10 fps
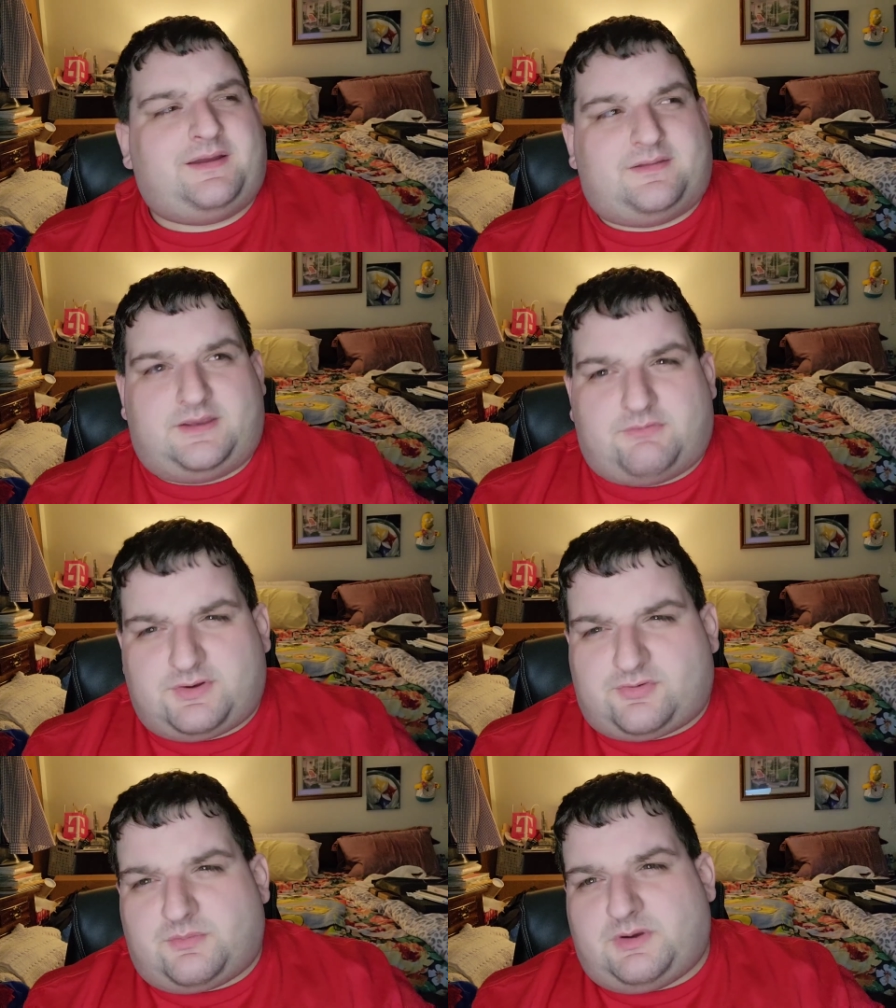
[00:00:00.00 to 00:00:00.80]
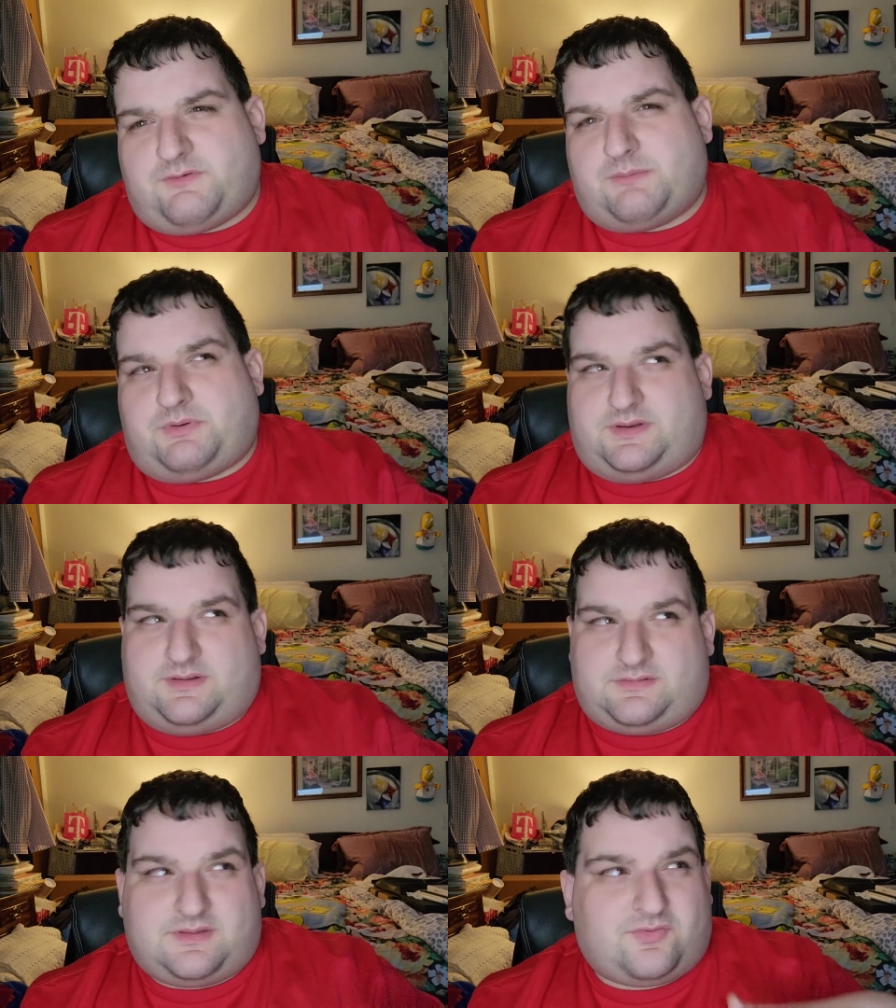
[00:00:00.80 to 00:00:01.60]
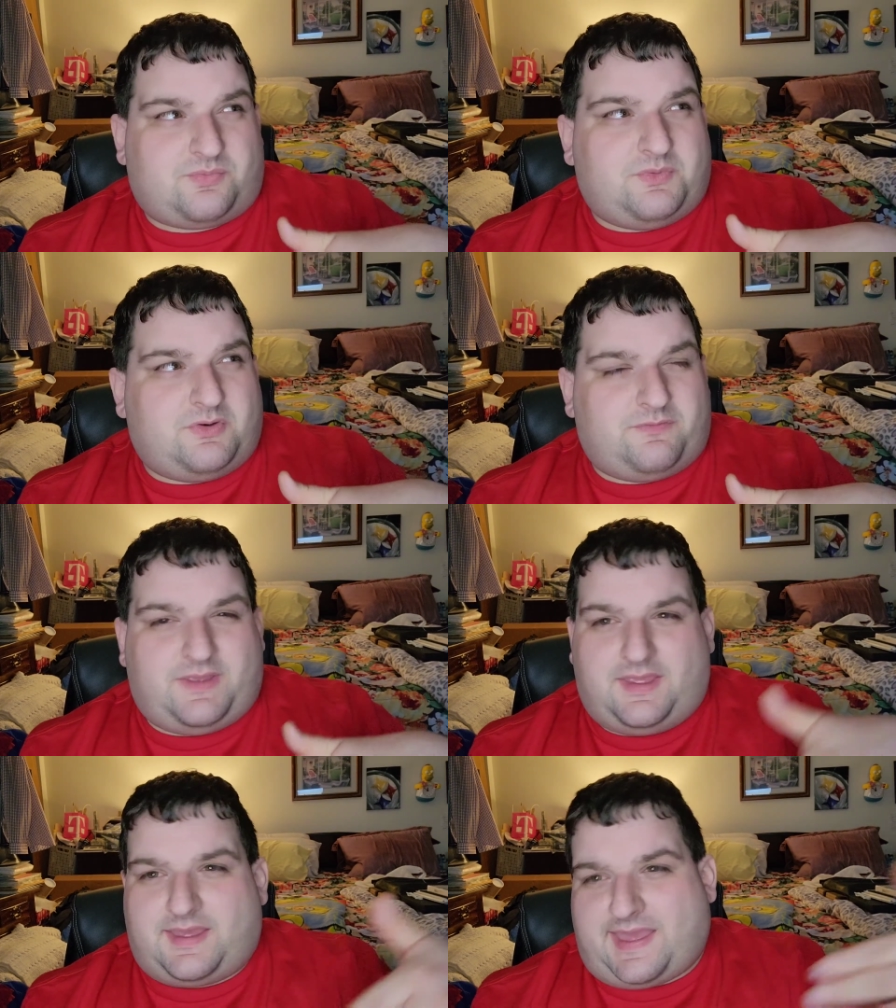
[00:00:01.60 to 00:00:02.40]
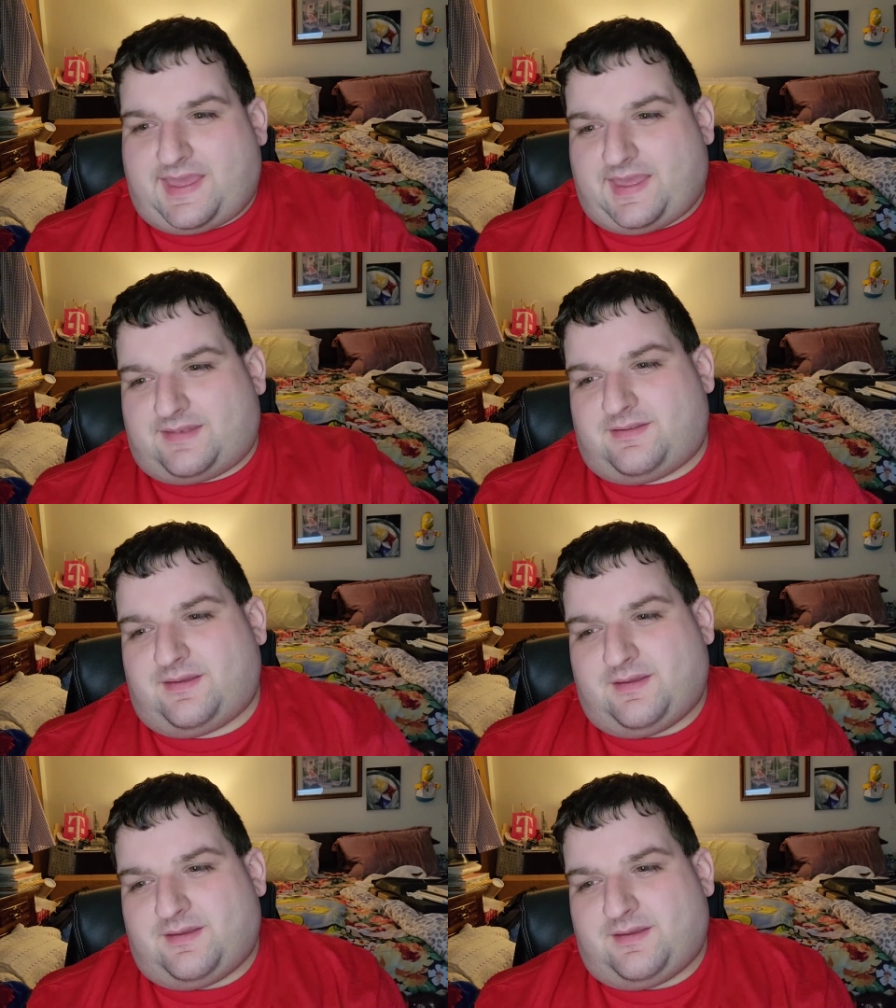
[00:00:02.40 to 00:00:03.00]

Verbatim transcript: the original movie and put it into this movie, and